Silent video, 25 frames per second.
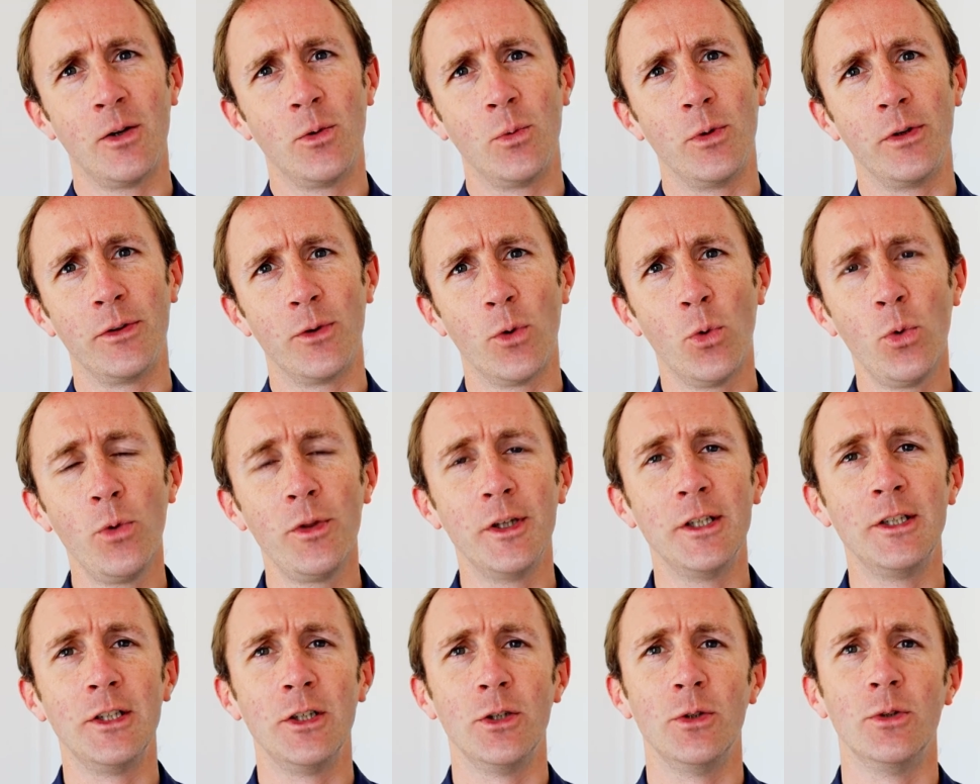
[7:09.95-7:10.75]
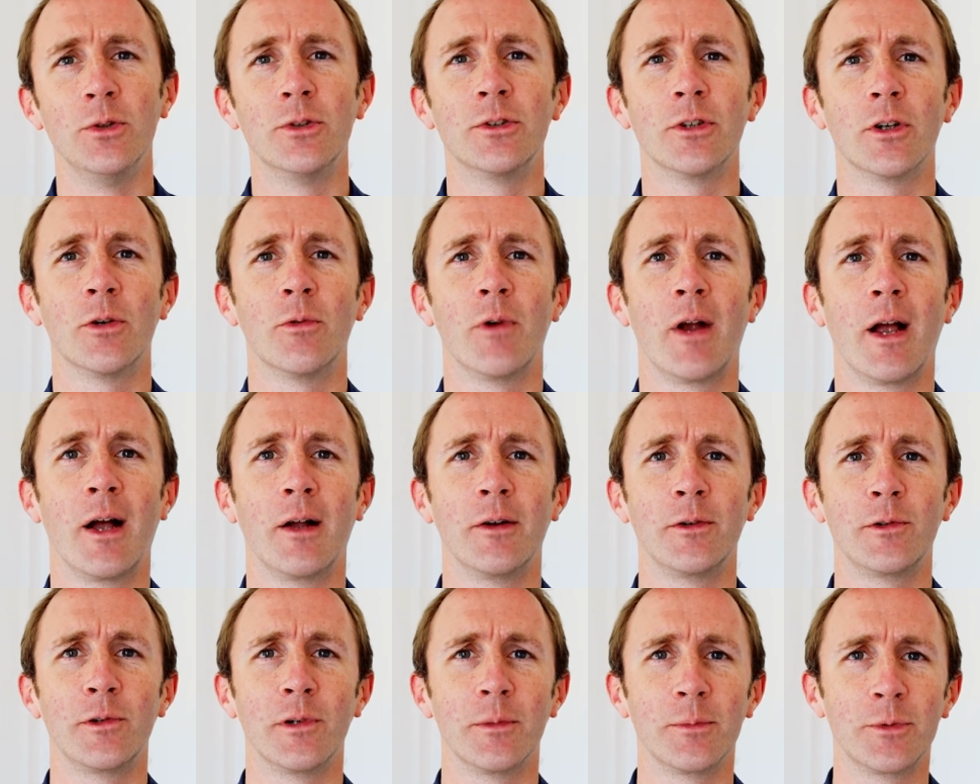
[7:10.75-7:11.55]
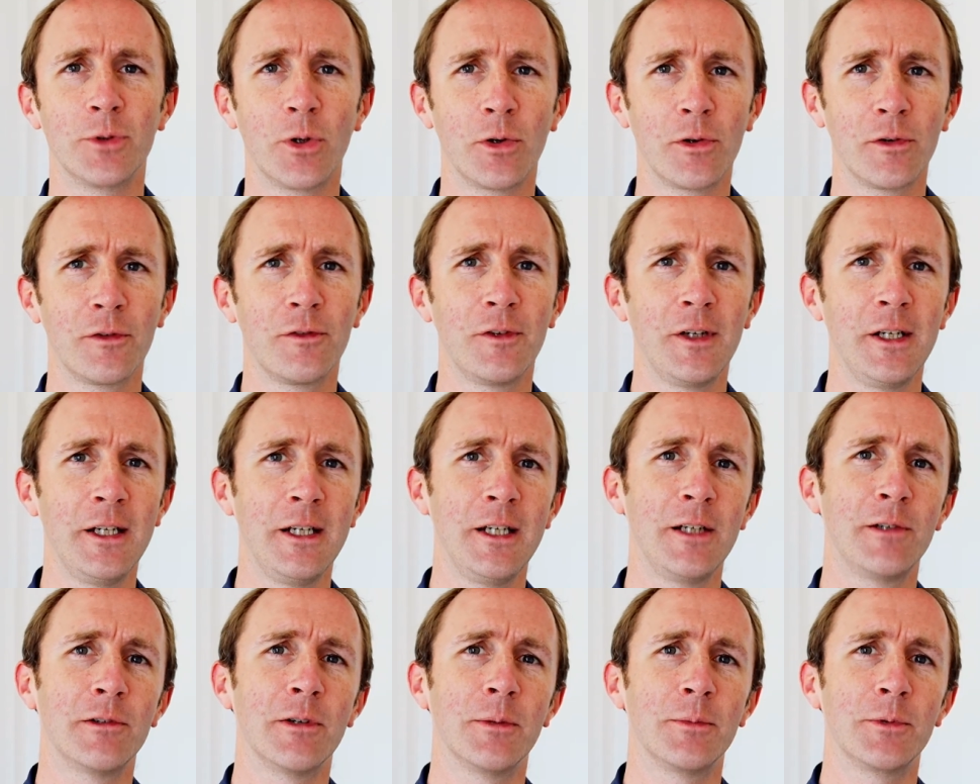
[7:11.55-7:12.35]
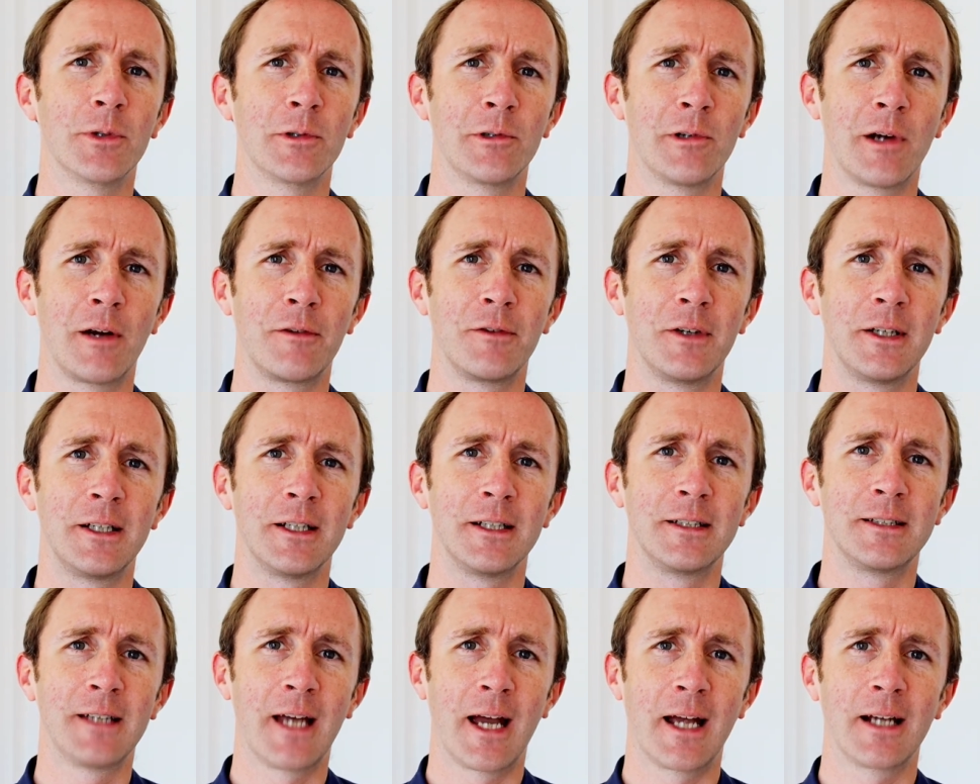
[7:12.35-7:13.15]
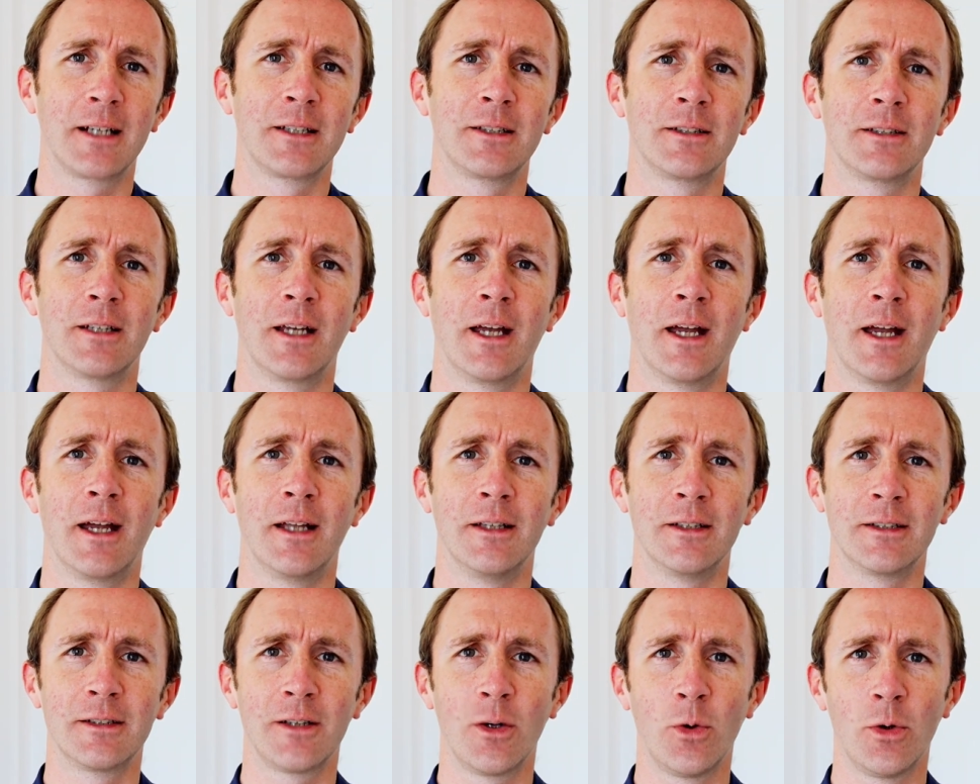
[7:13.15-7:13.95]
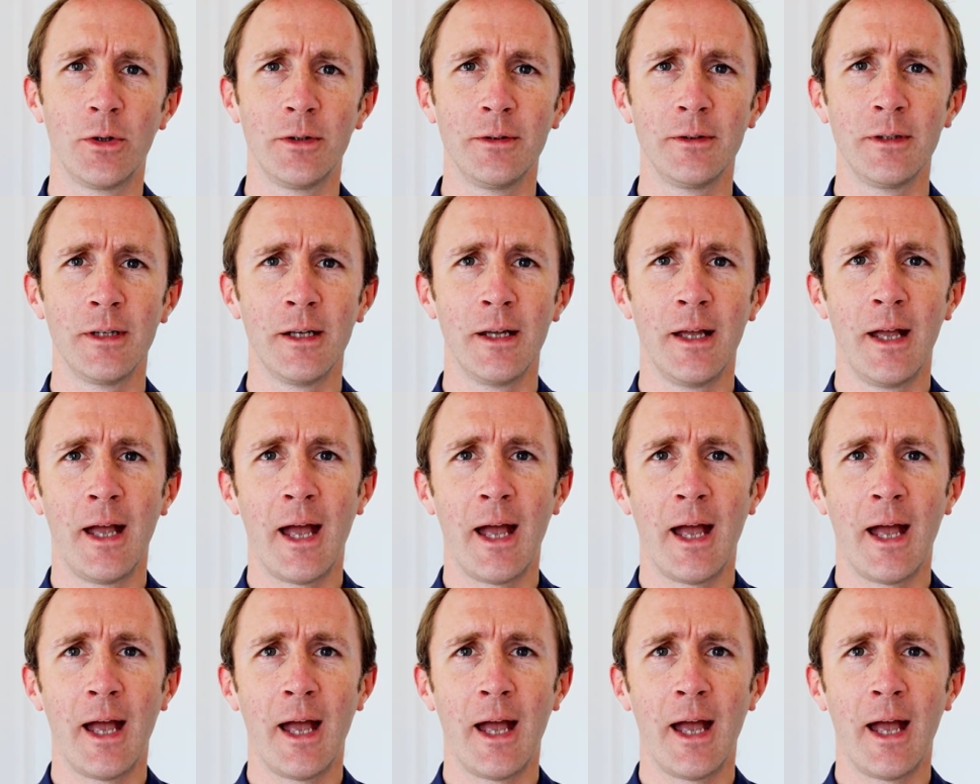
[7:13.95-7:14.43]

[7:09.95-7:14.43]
with all the news around cryptography, cryptographic attacks, and so on.